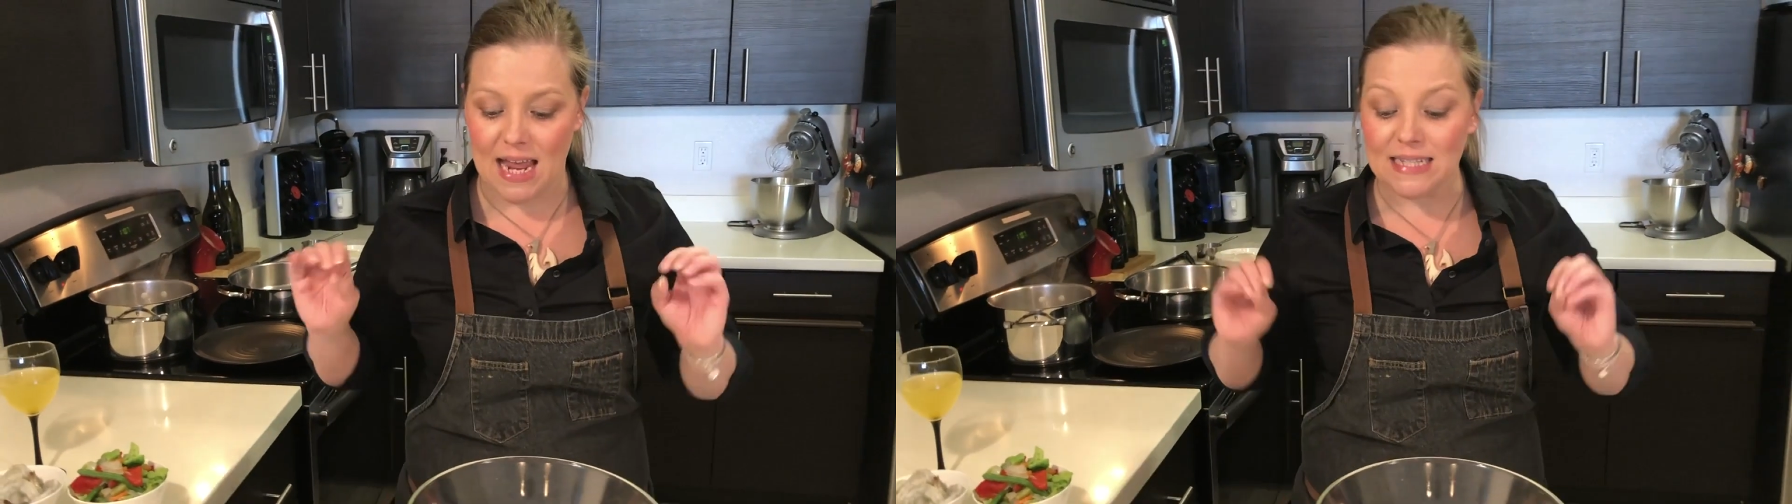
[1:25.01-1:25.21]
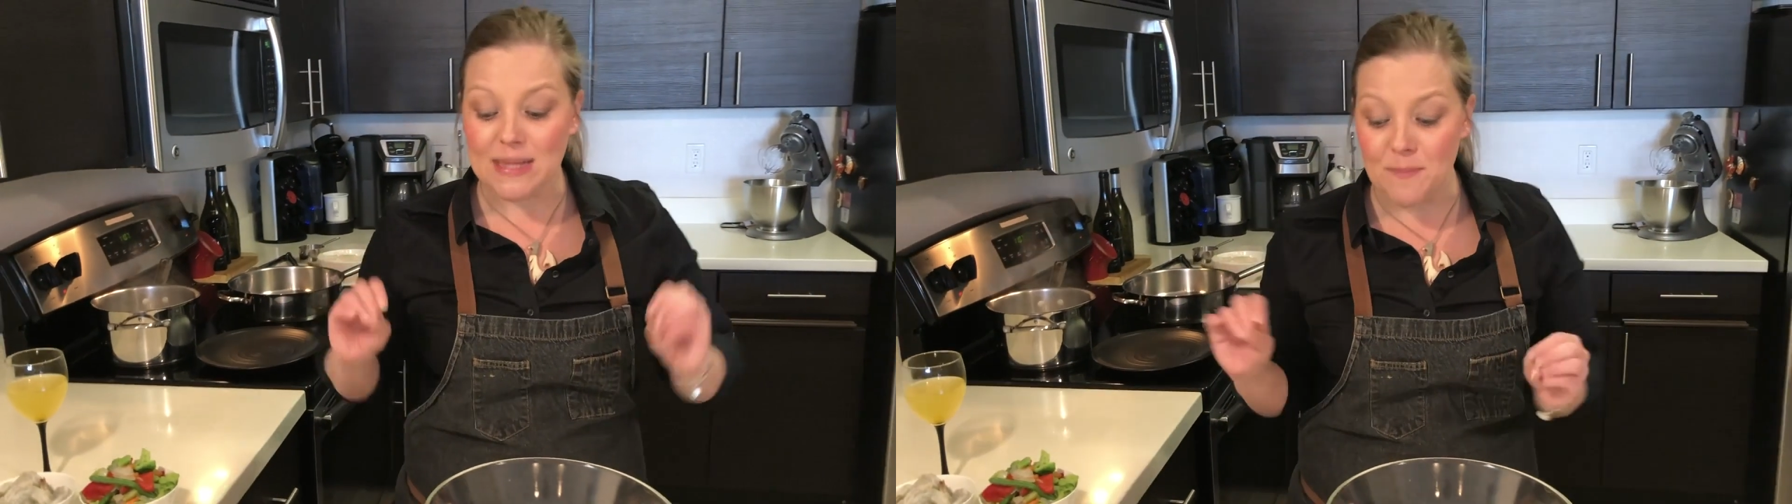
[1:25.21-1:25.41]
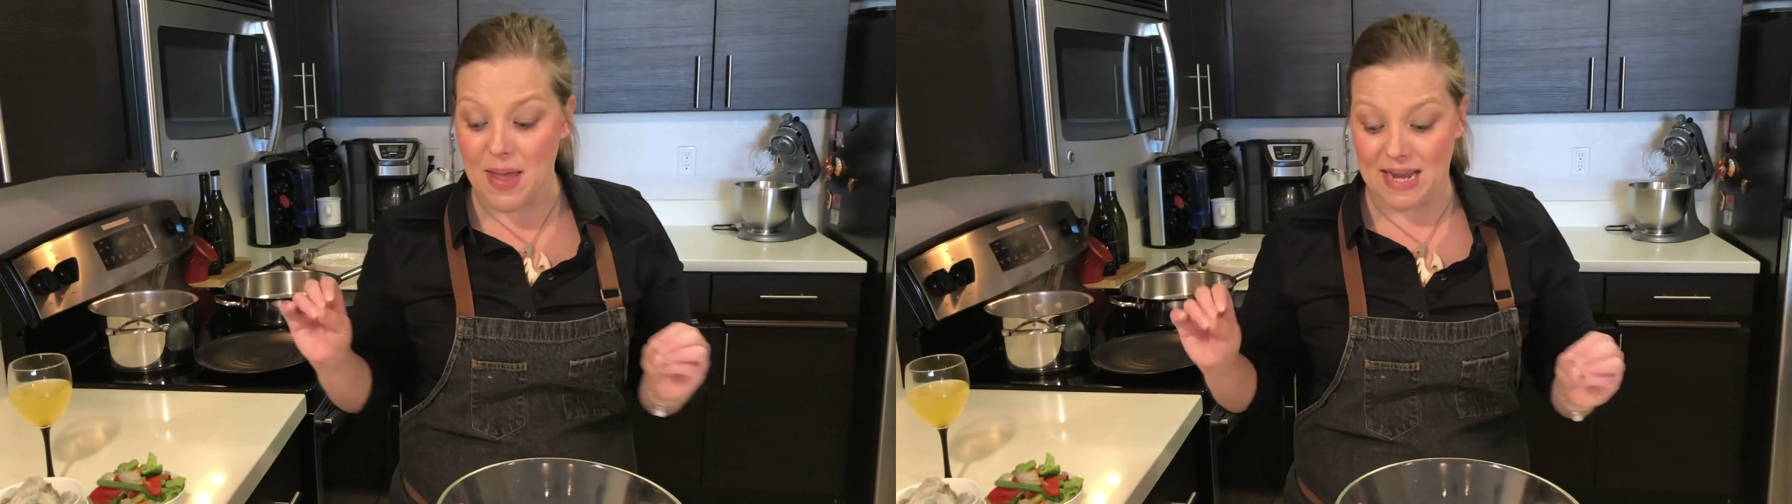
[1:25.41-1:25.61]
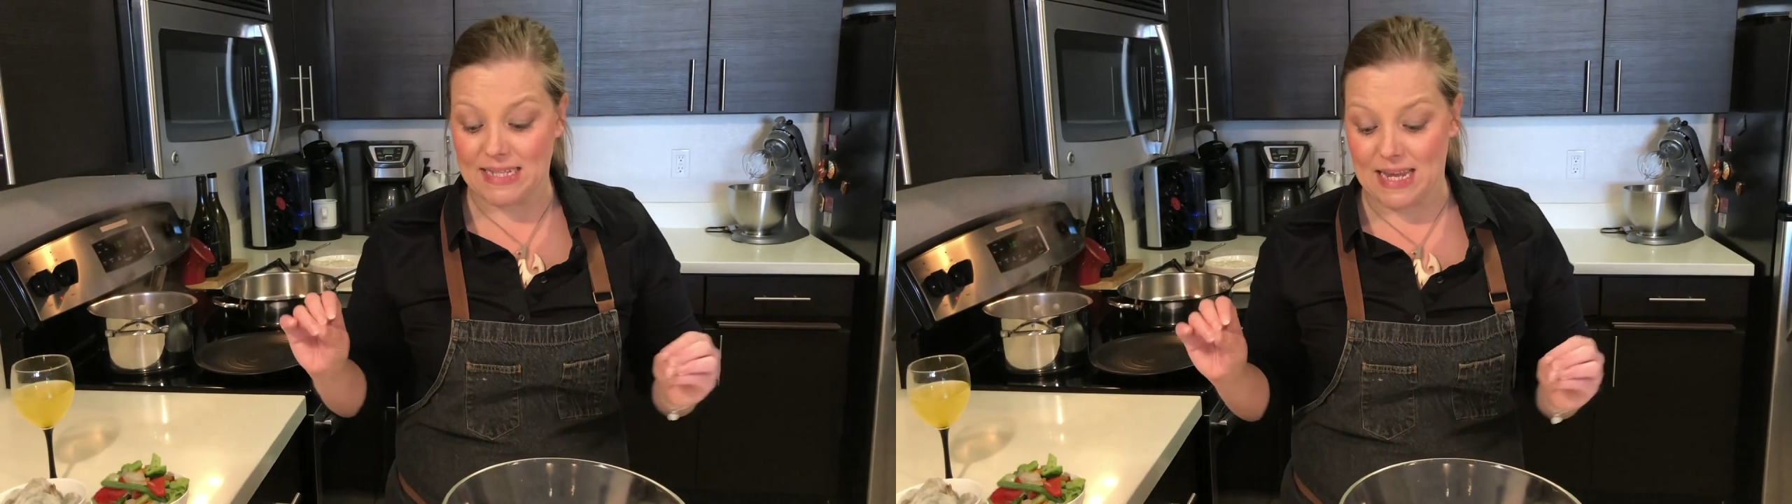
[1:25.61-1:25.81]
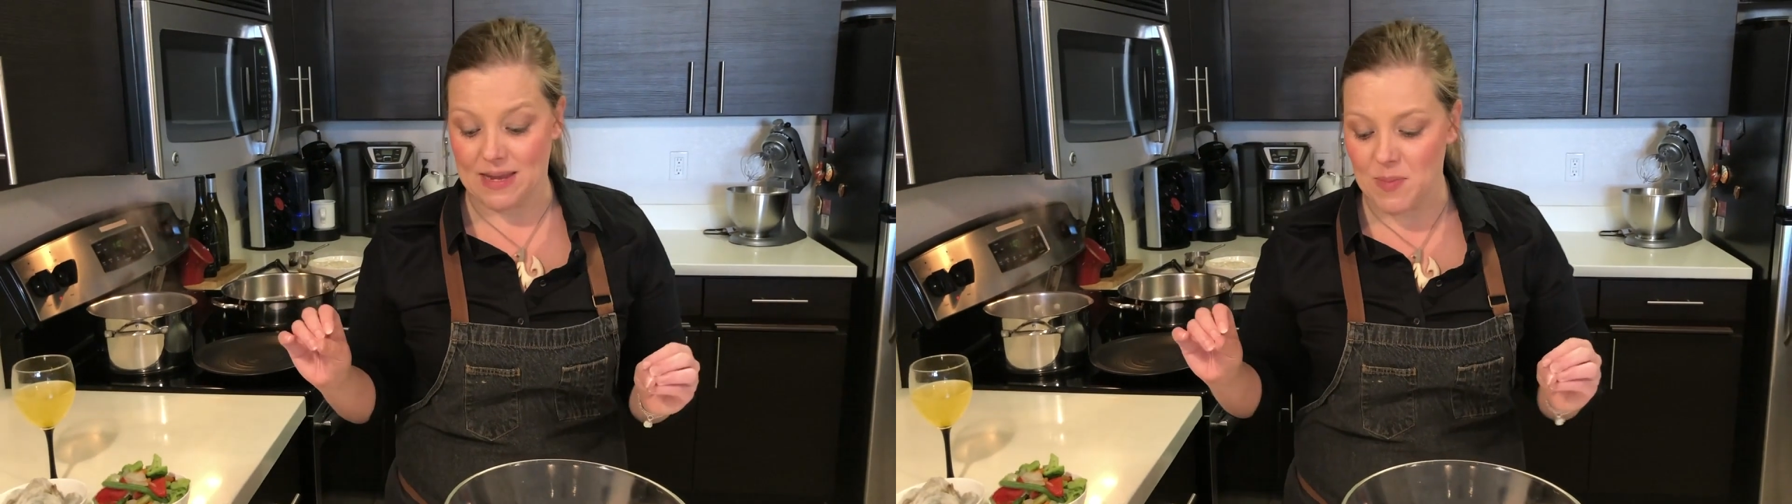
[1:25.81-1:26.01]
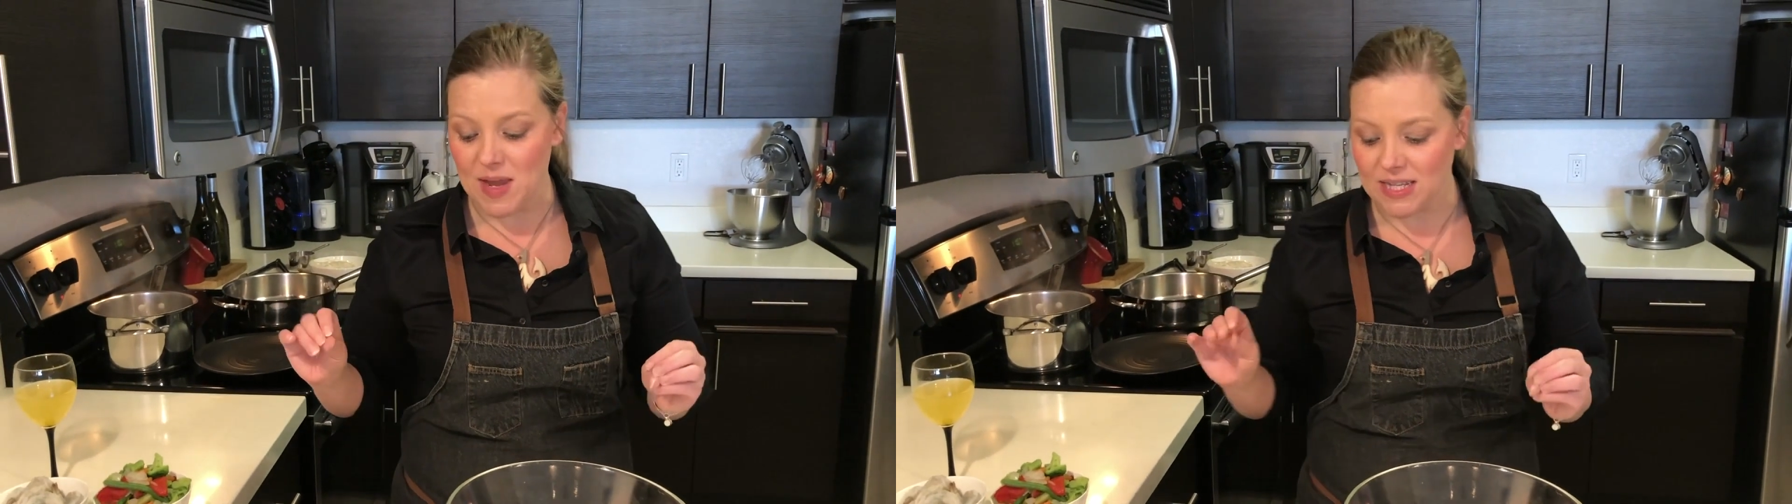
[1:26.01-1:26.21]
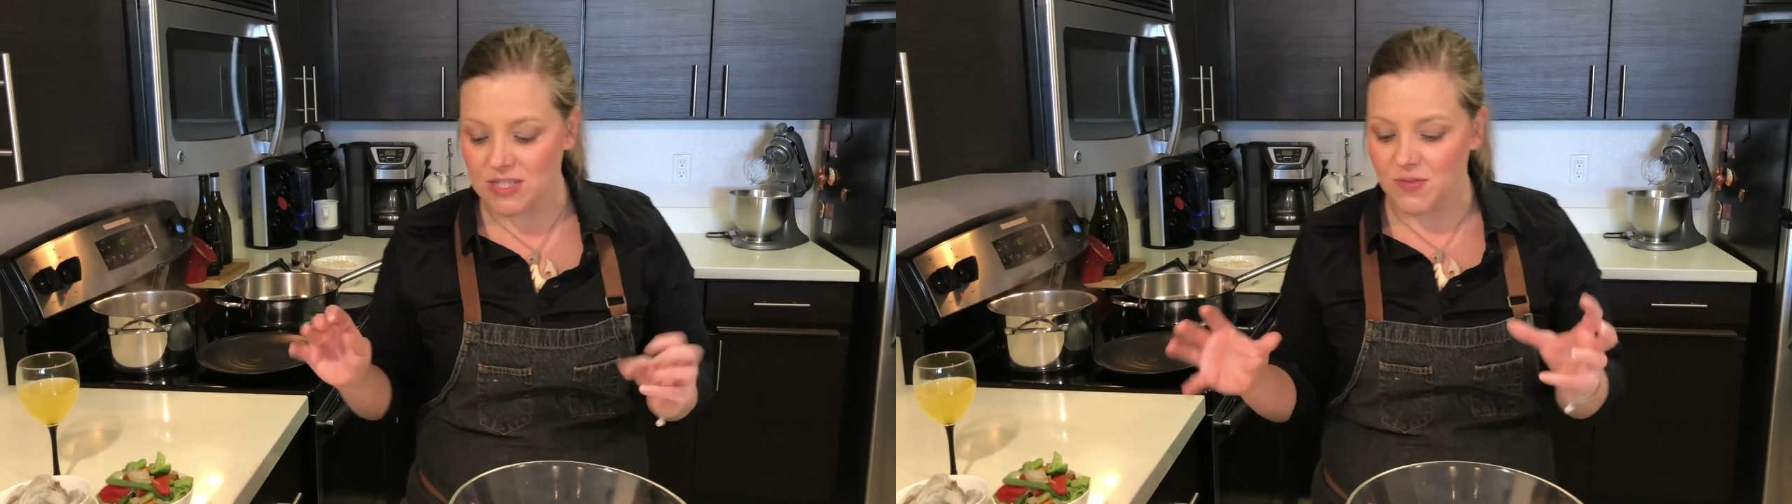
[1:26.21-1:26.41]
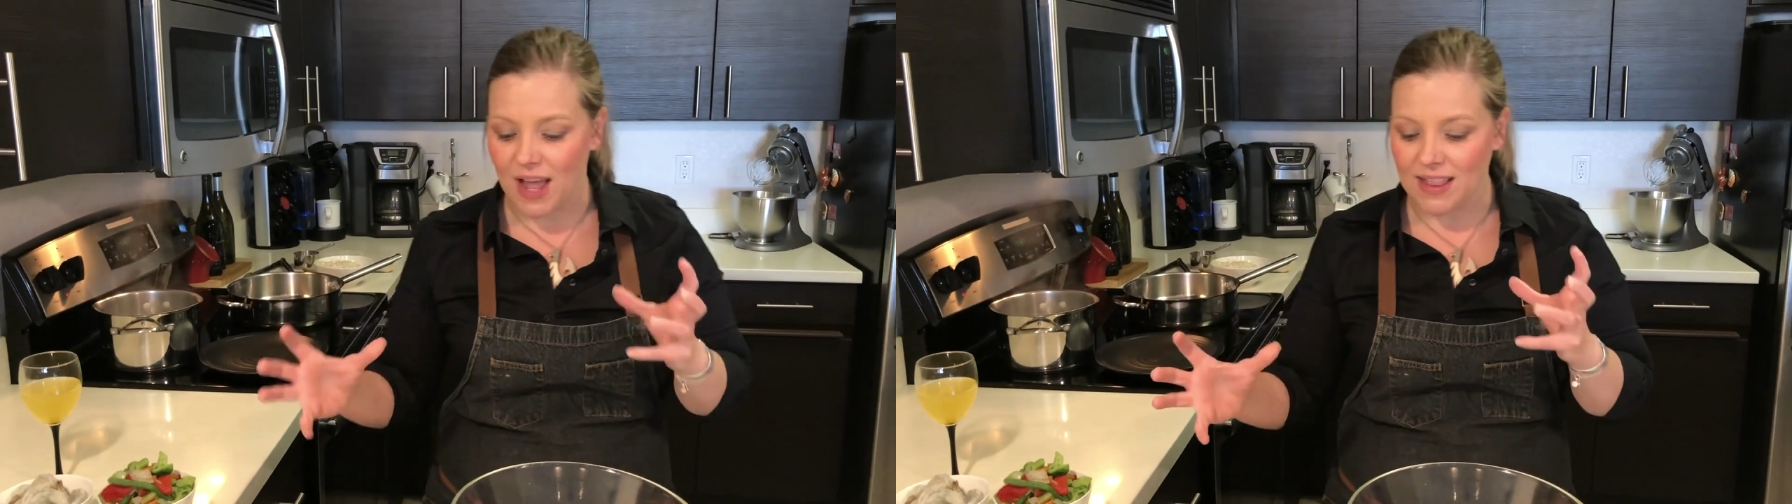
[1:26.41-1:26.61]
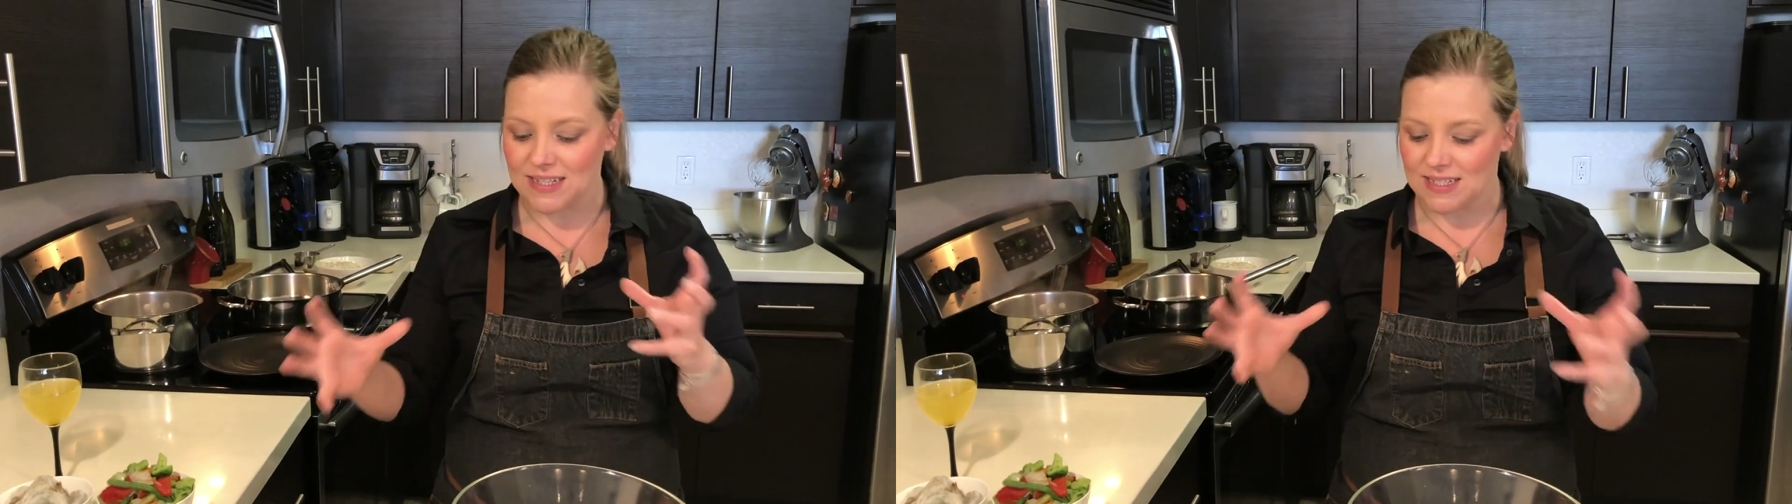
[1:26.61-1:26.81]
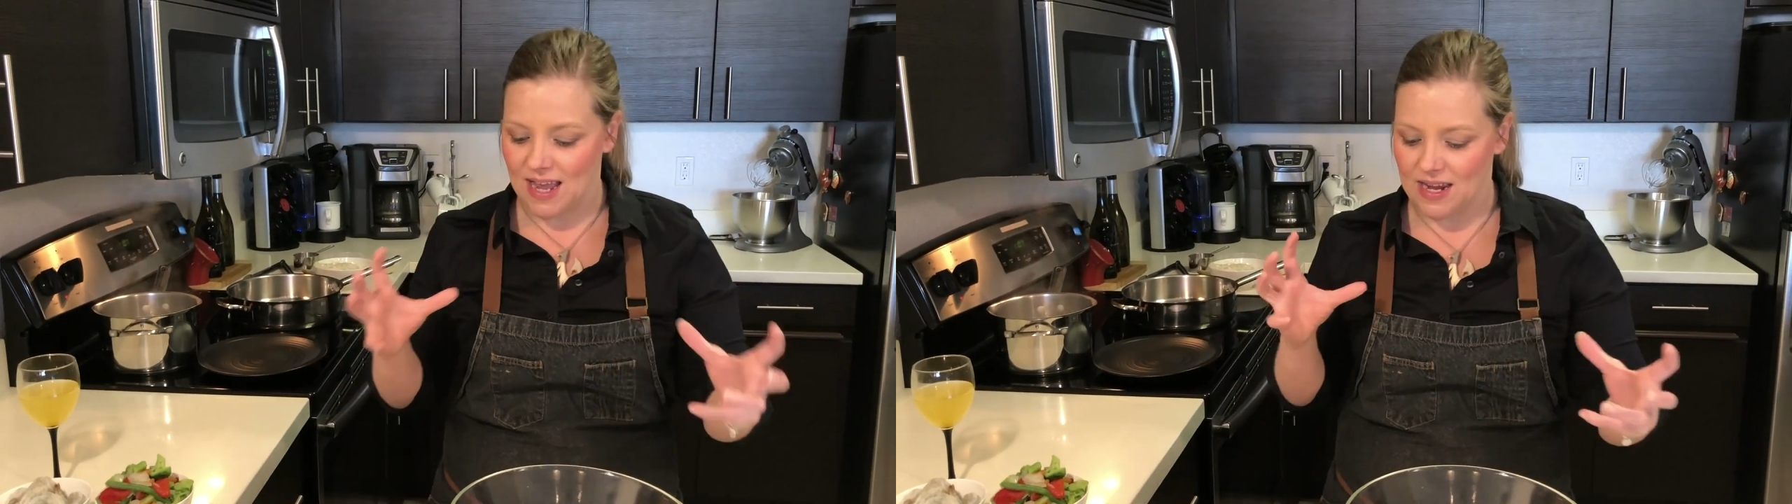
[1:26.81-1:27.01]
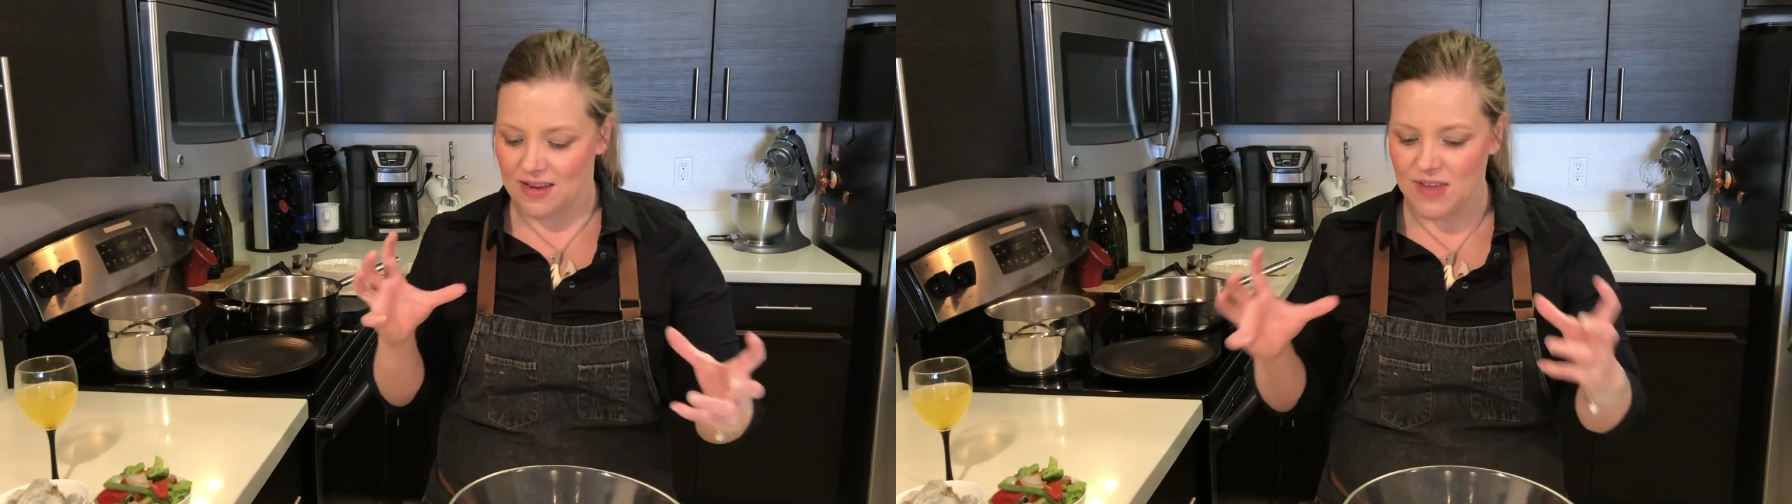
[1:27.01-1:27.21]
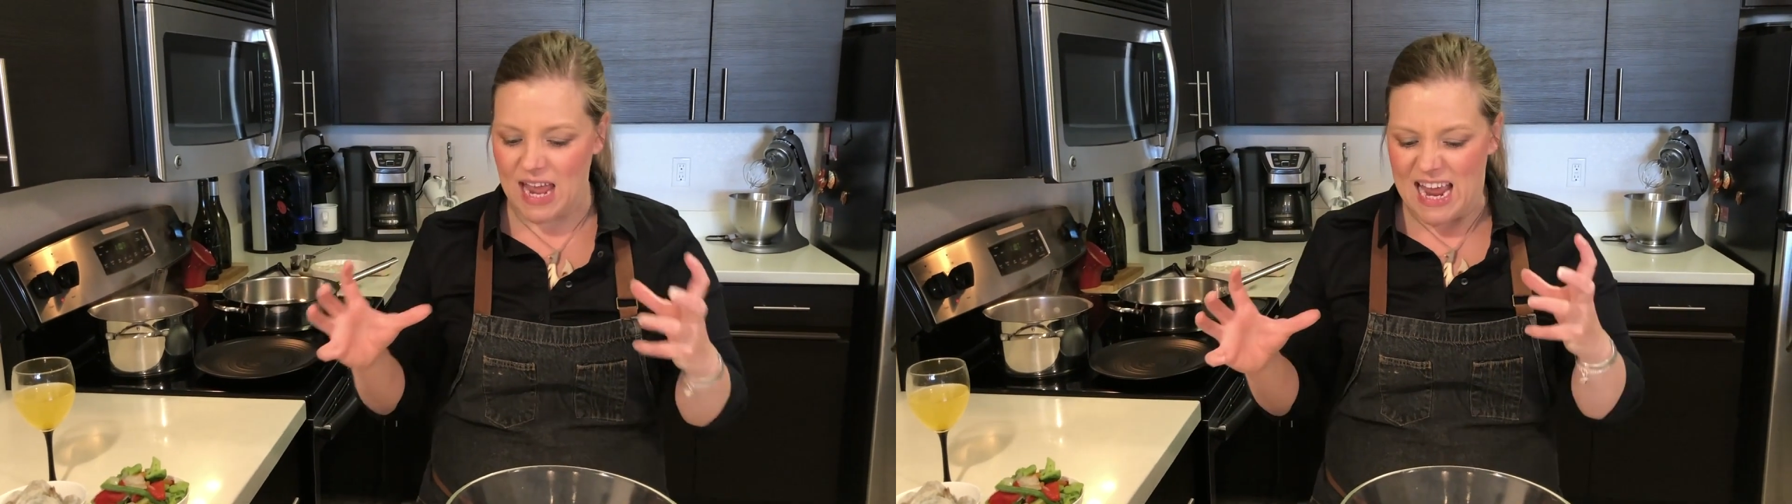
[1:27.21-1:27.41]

is amazing because you've got this kind of